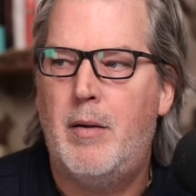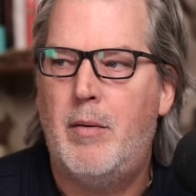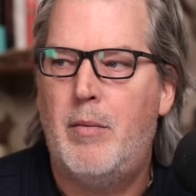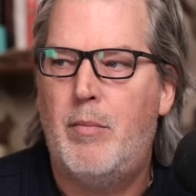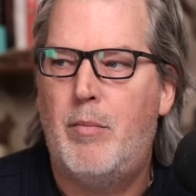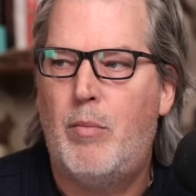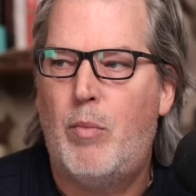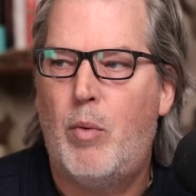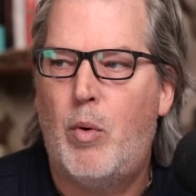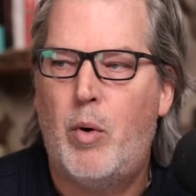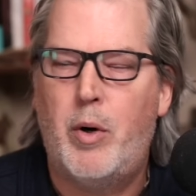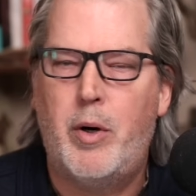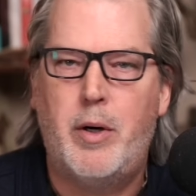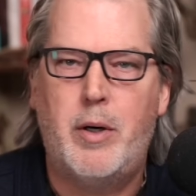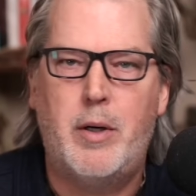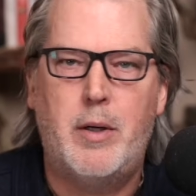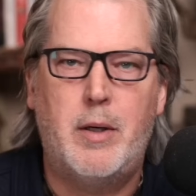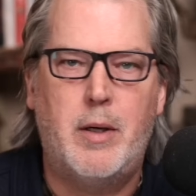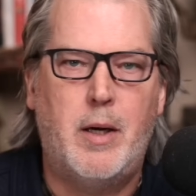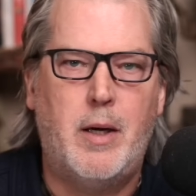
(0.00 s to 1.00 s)

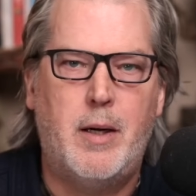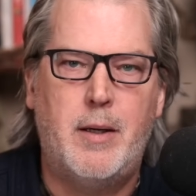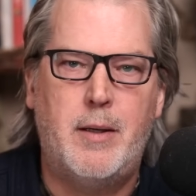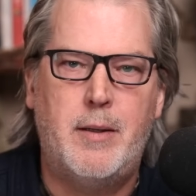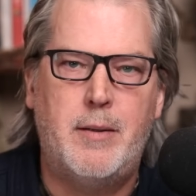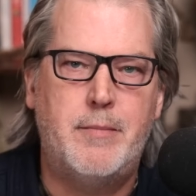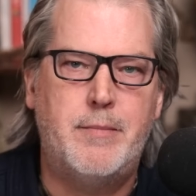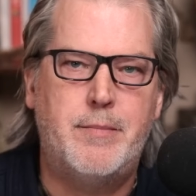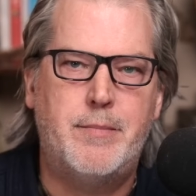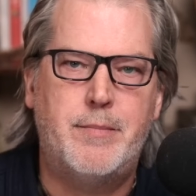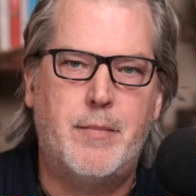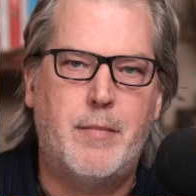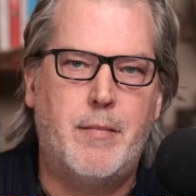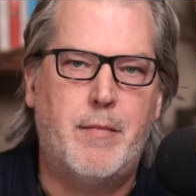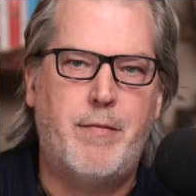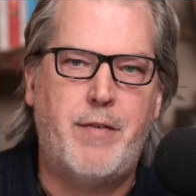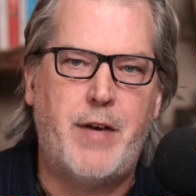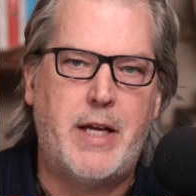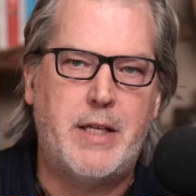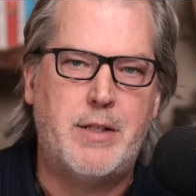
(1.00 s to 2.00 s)
more
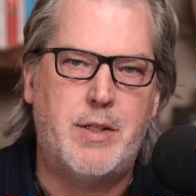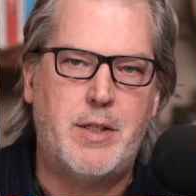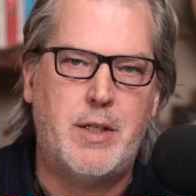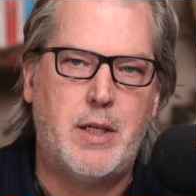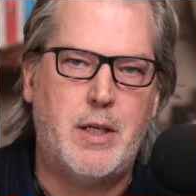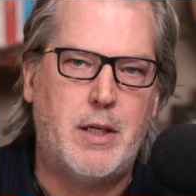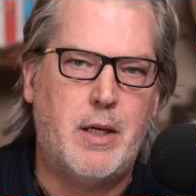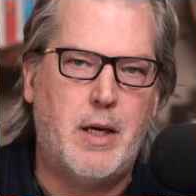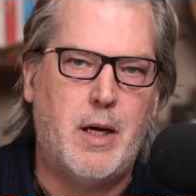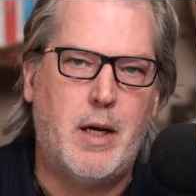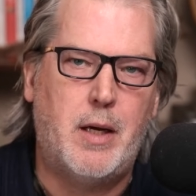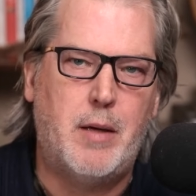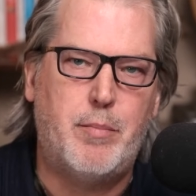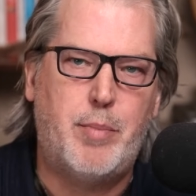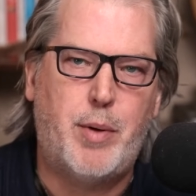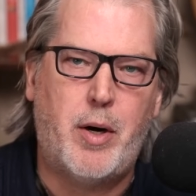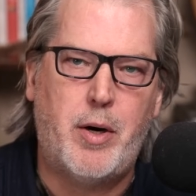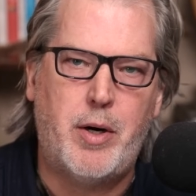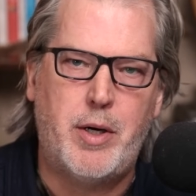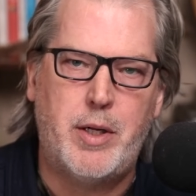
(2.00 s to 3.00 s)
fancy
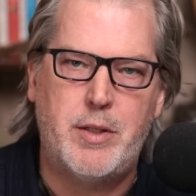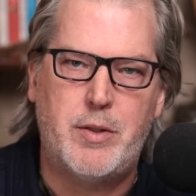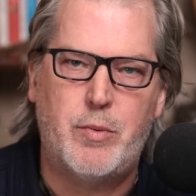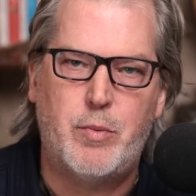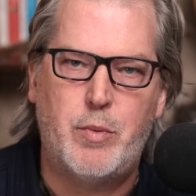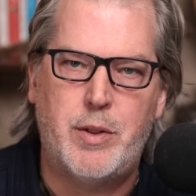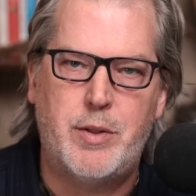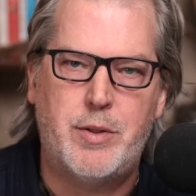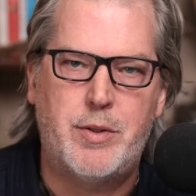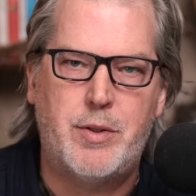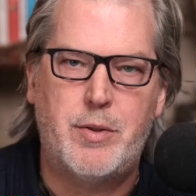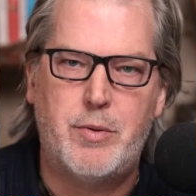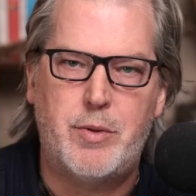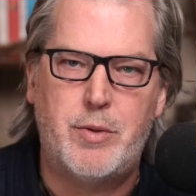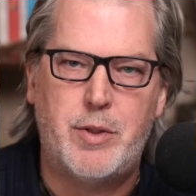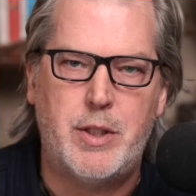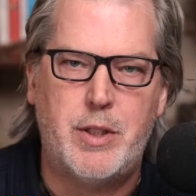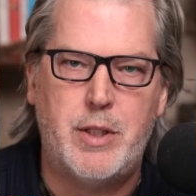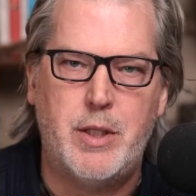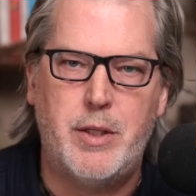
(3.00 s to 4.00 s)
parties with
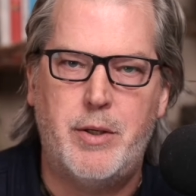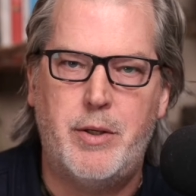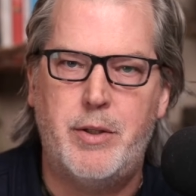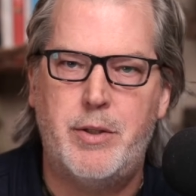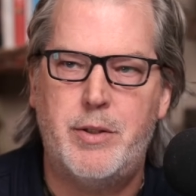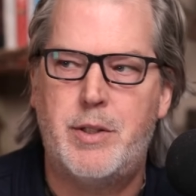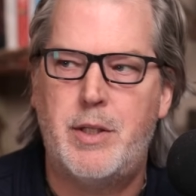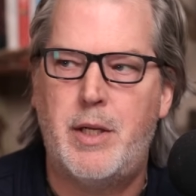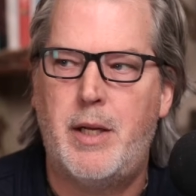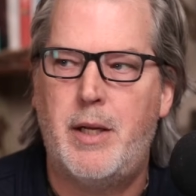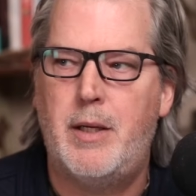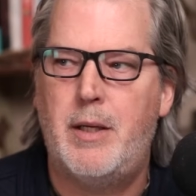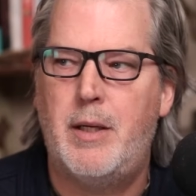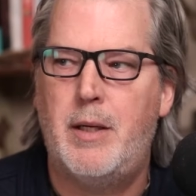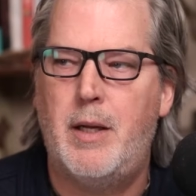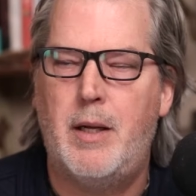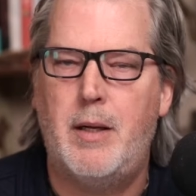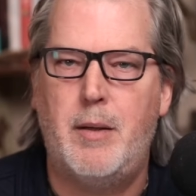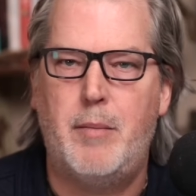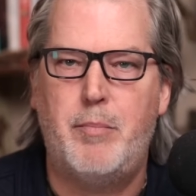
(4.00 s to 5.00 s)
sushi dinners and
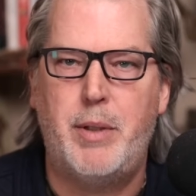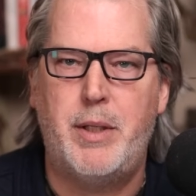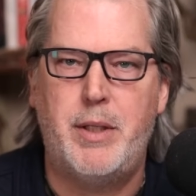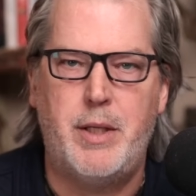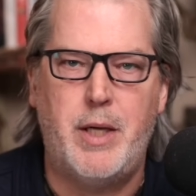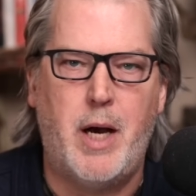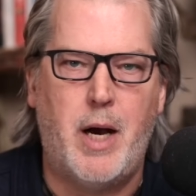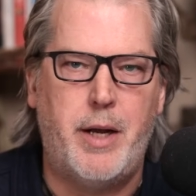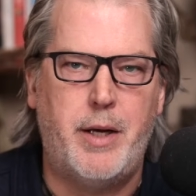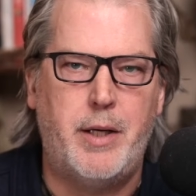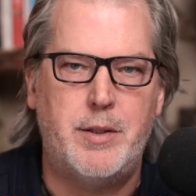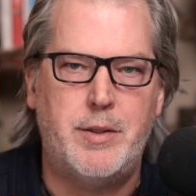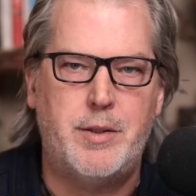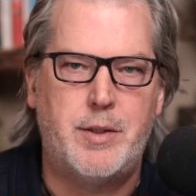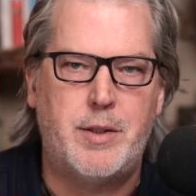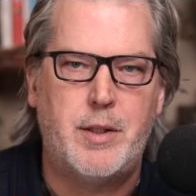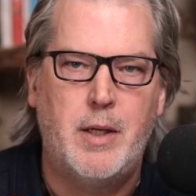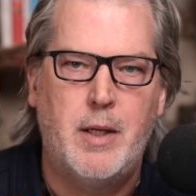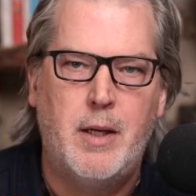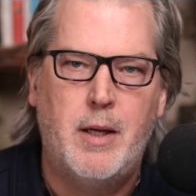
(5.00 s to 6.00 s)

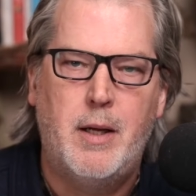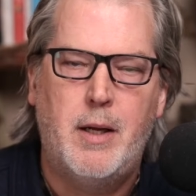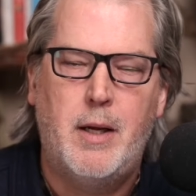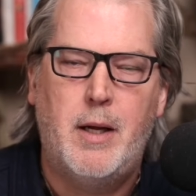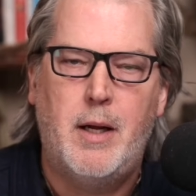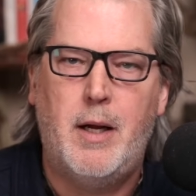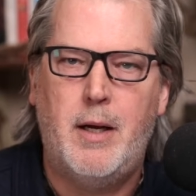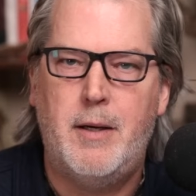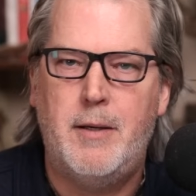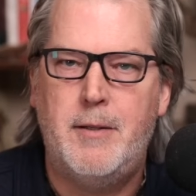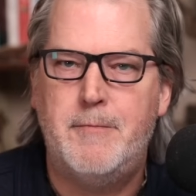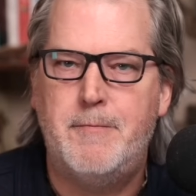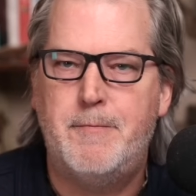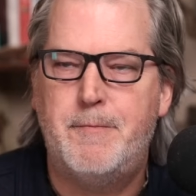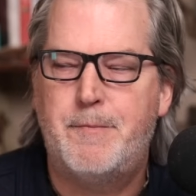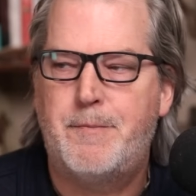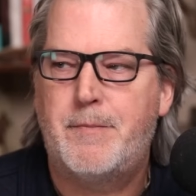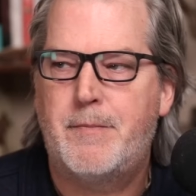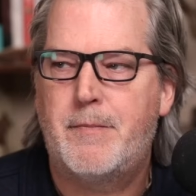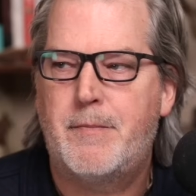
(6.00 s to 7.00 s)
pinatas.
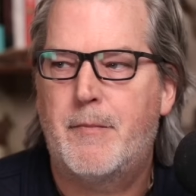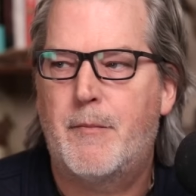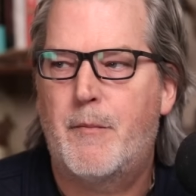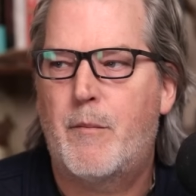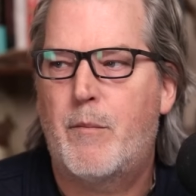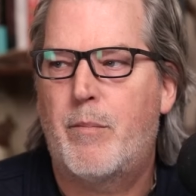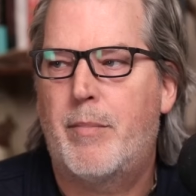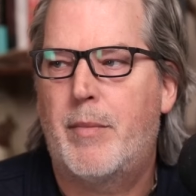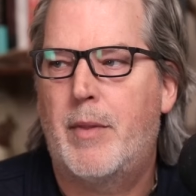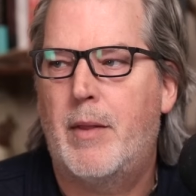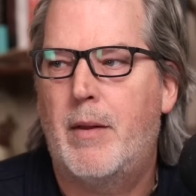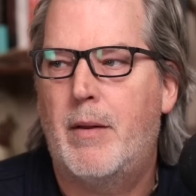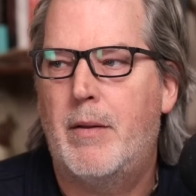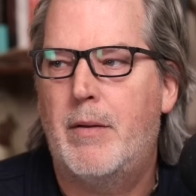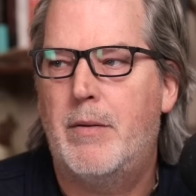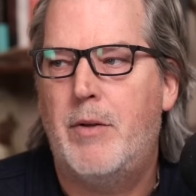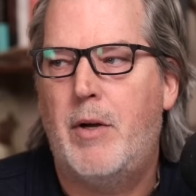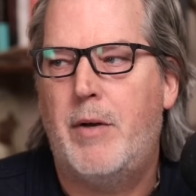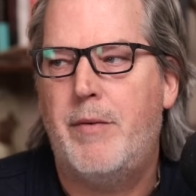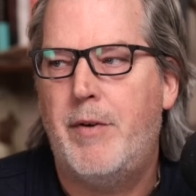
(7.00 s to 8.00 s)
Um,
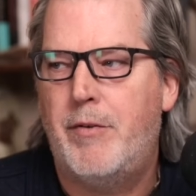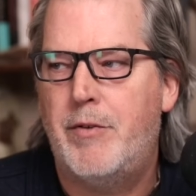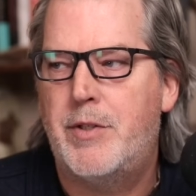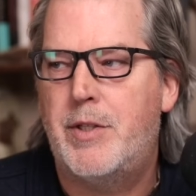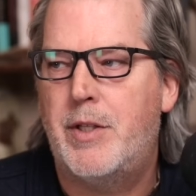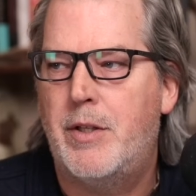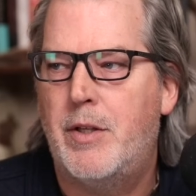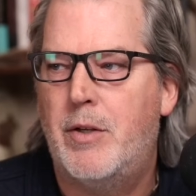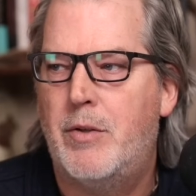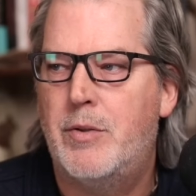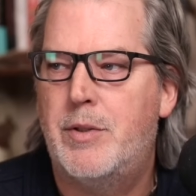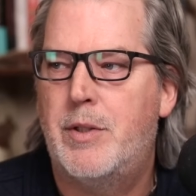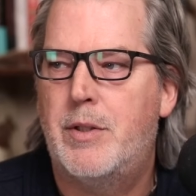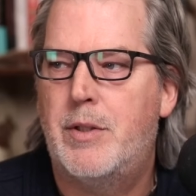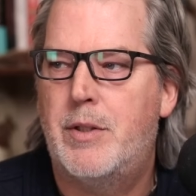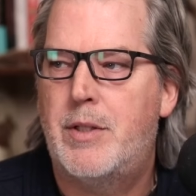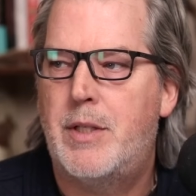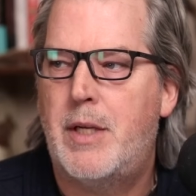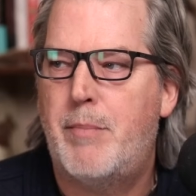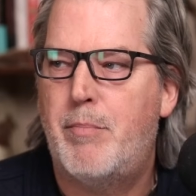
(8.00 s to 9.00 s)
I've never seen those at
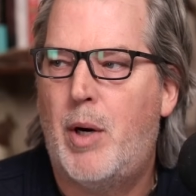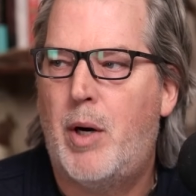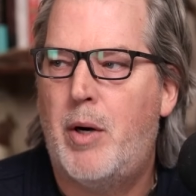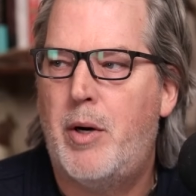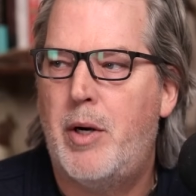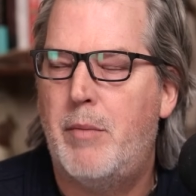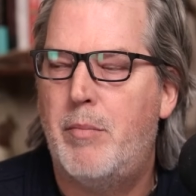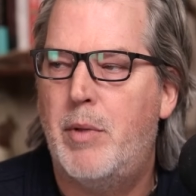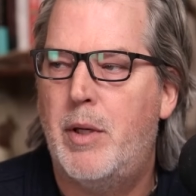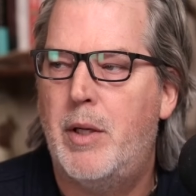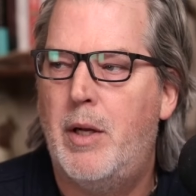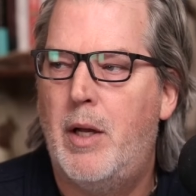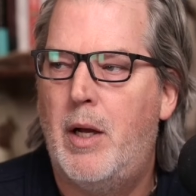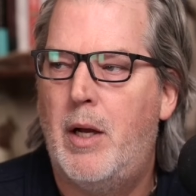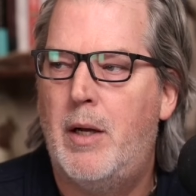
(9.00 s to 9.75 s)
the same party, but